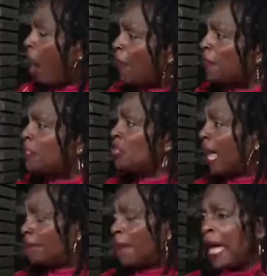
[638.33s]
on the
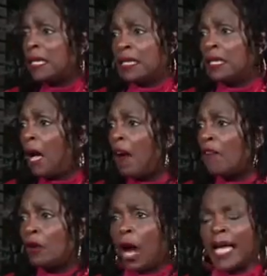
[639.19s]
Jet magazine
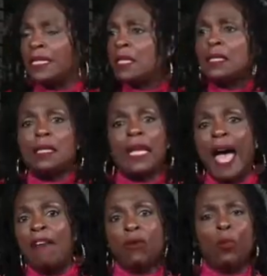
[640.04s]
cover, I just didn't
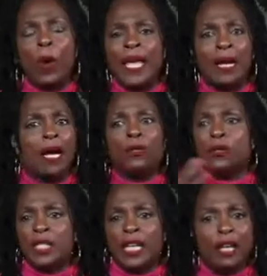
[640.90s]
have a way to
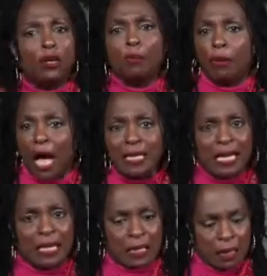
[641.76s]
understand the
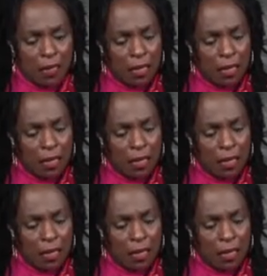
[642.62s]
process.